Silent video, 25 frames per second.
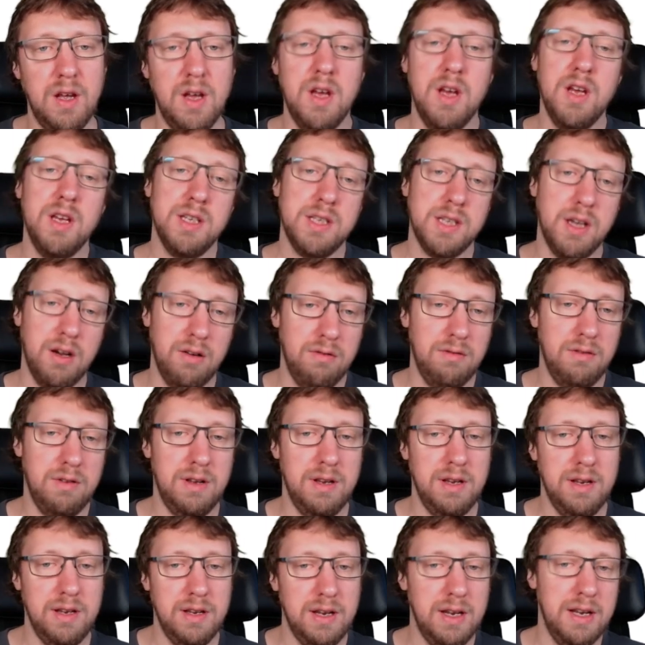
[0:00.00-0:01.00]
So
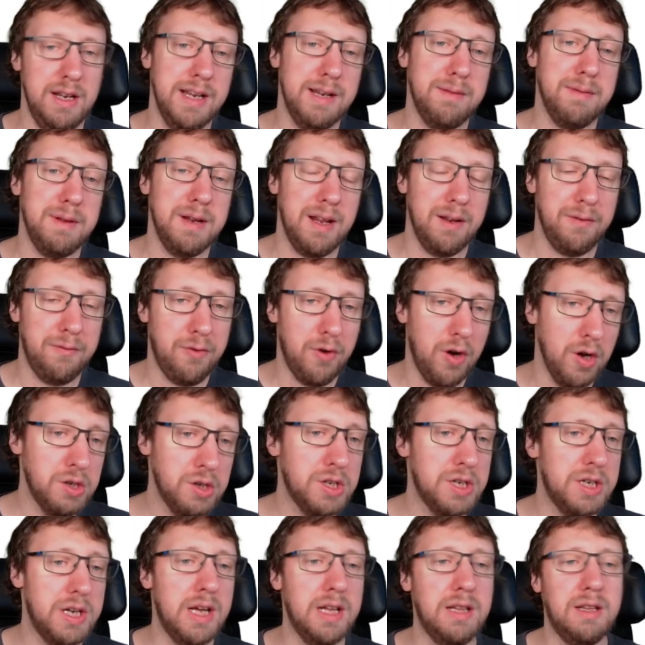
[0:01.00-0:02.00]
a little bit
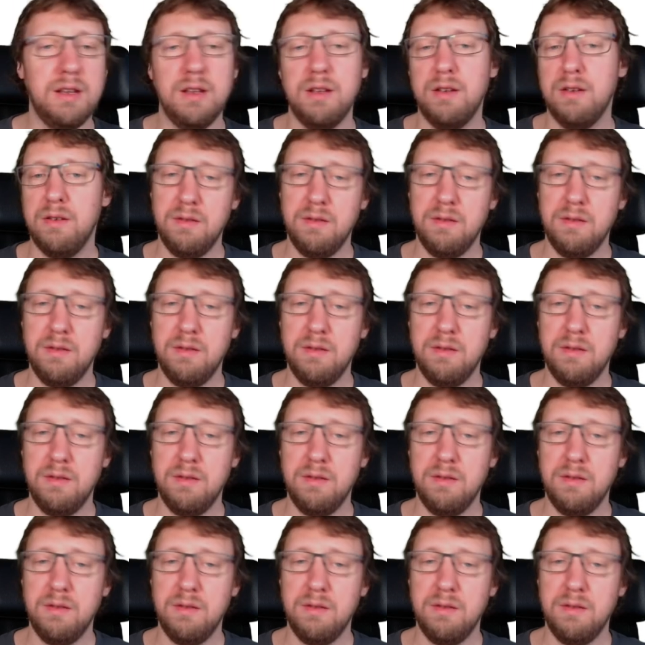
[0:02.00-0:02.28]
unfortunate,